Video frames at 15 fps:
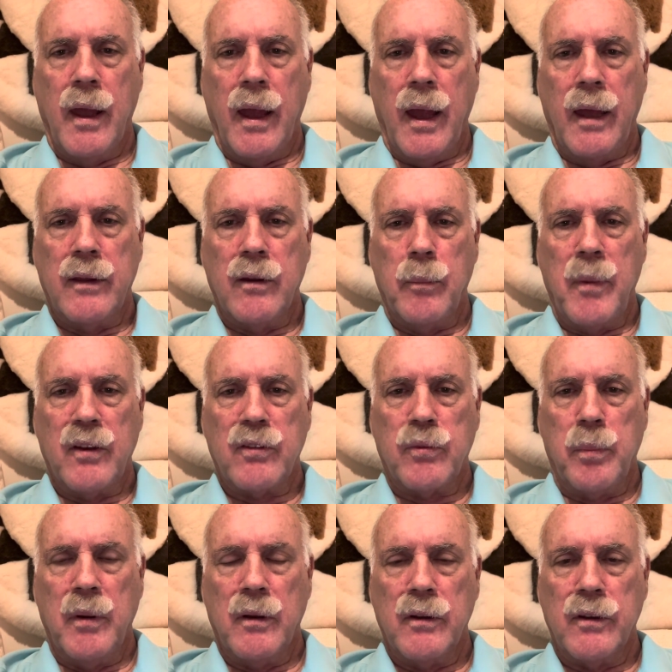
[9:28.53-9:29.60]
and the best
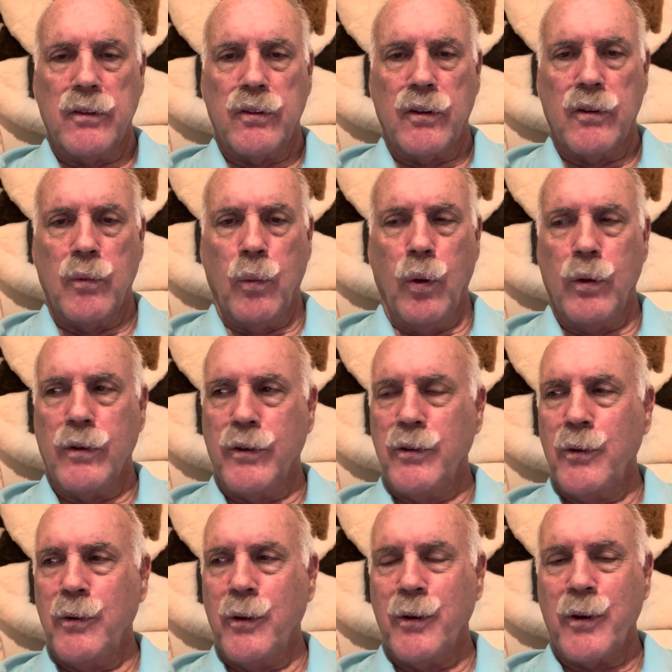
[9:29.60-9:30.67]
buildings in the world. And
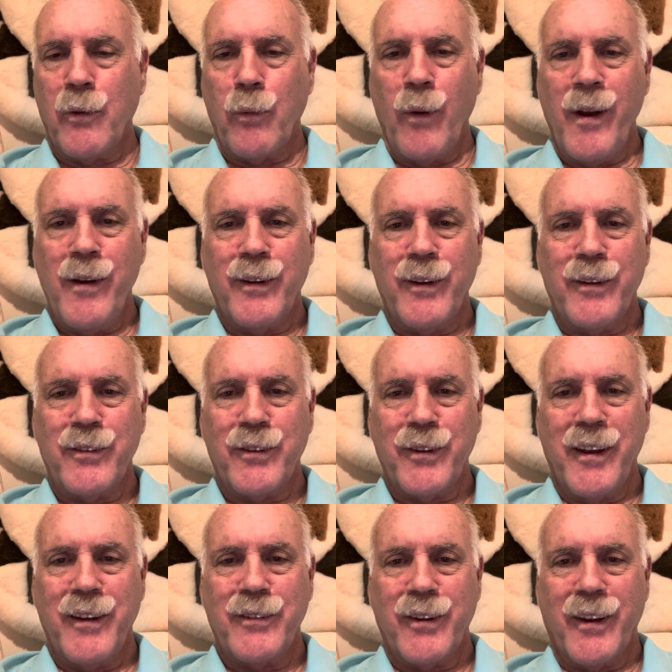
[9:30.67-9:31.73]
you look around,
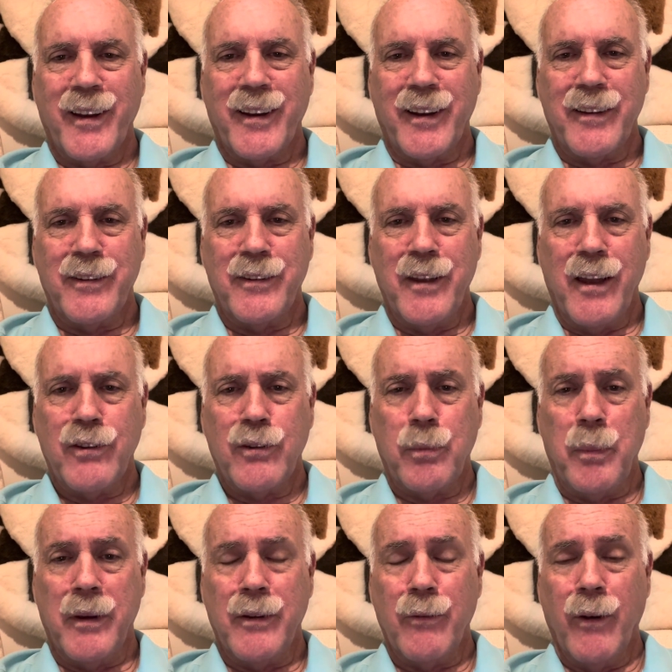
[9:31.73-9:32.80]
it's like a
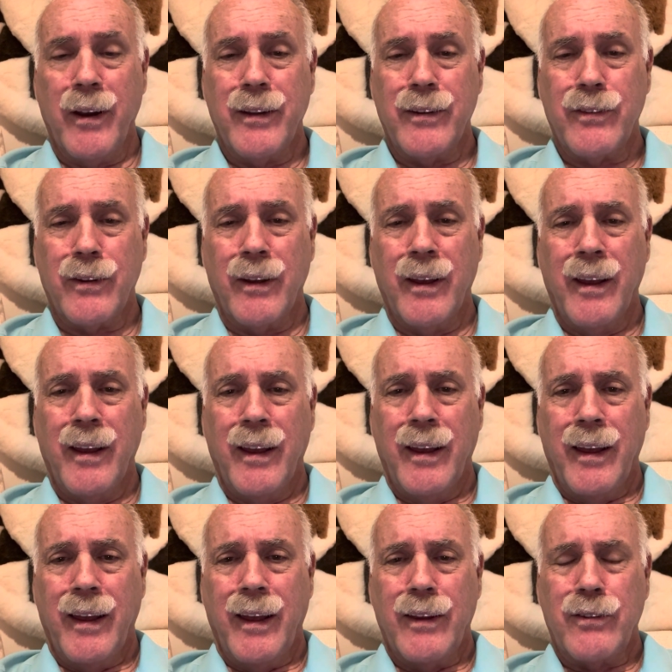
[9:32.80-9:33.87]
dustbin, right?
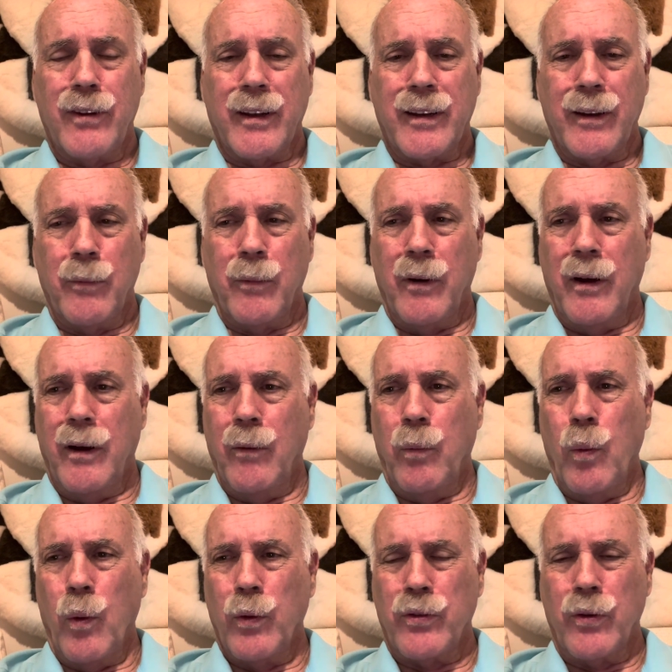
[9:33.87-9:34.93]
It's like a
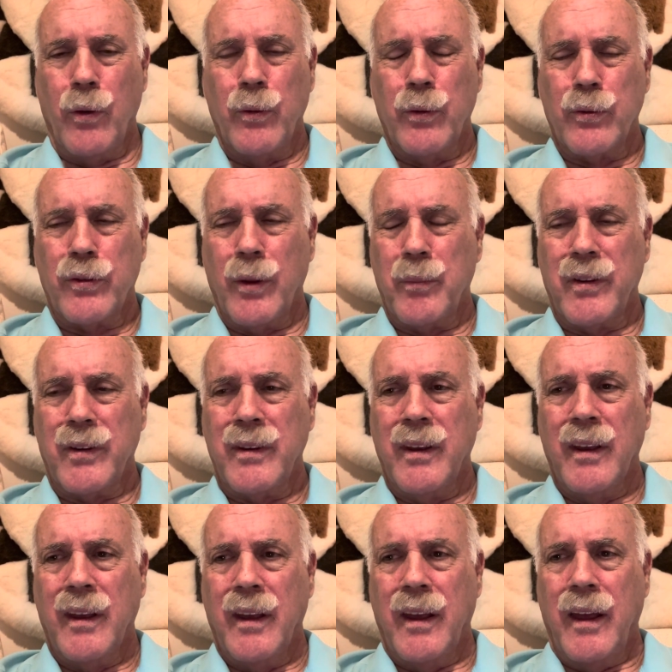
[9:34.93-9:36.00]
war zone or something,
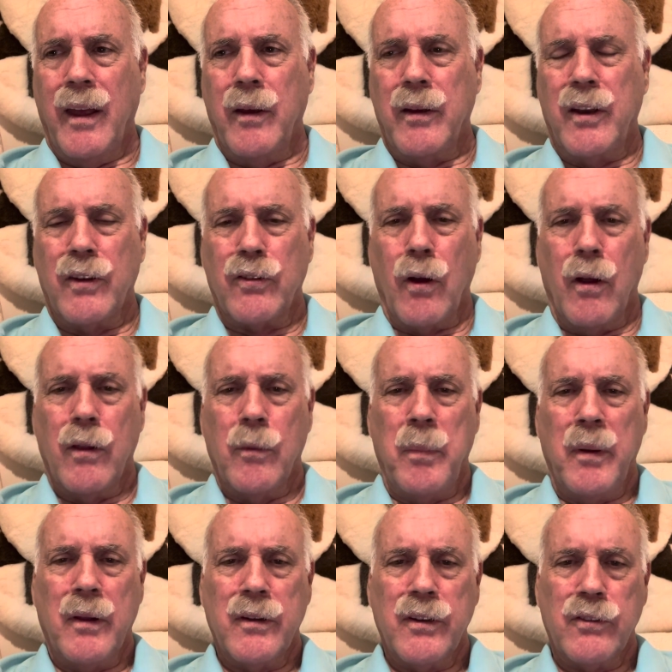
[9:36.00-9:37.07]
because all the
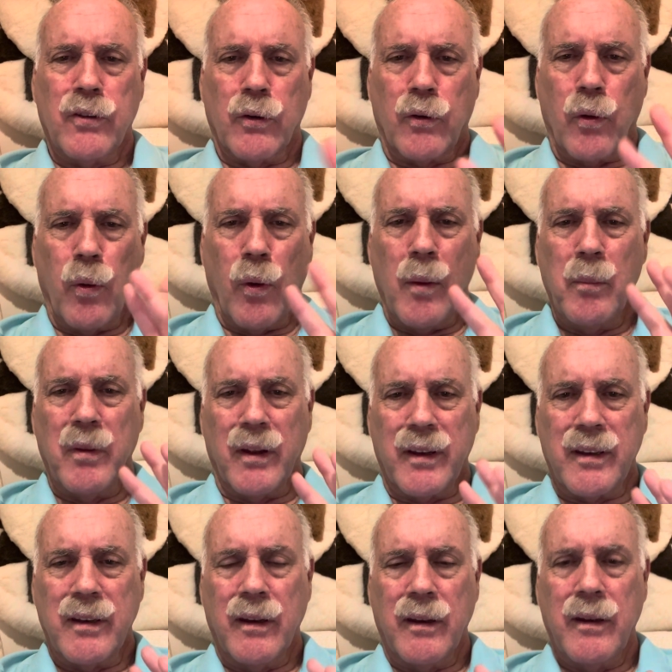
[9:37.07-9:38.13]
buildings are
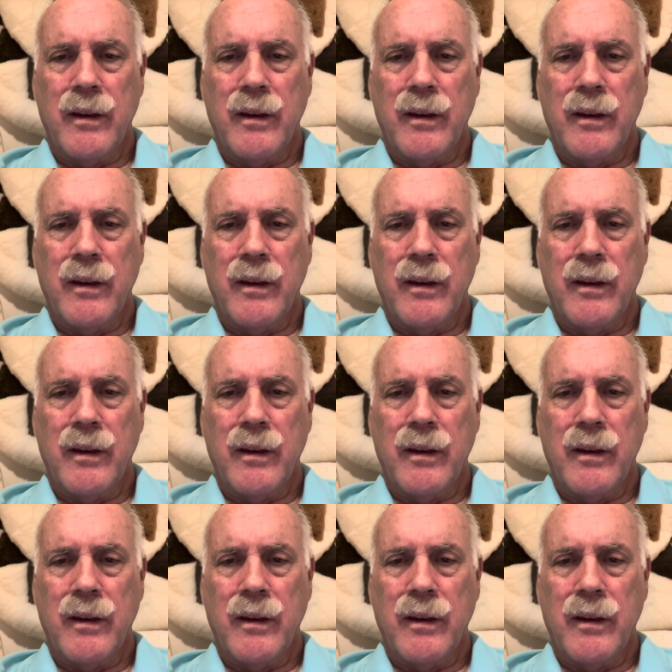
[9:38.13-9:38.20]
crumbling.